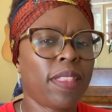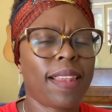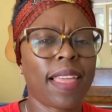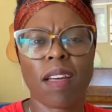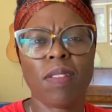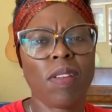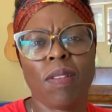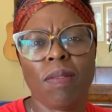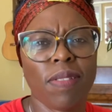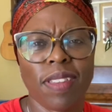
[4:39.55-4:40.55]
They're like, oh
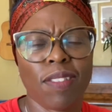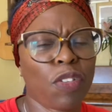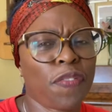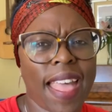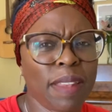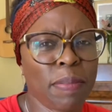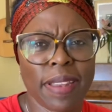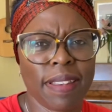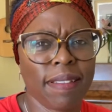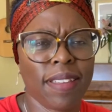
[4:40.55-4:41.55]
no, this is just for
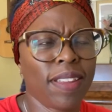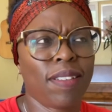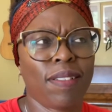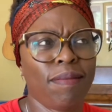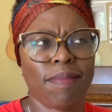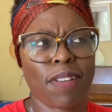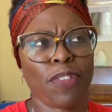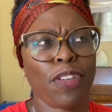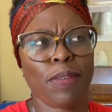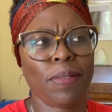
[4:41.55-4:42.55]
admin, you know, not
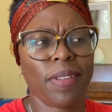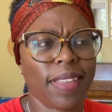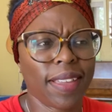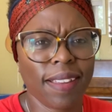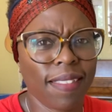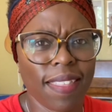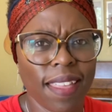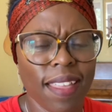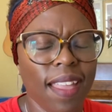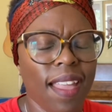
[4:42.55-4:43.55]
for you, kind of thing.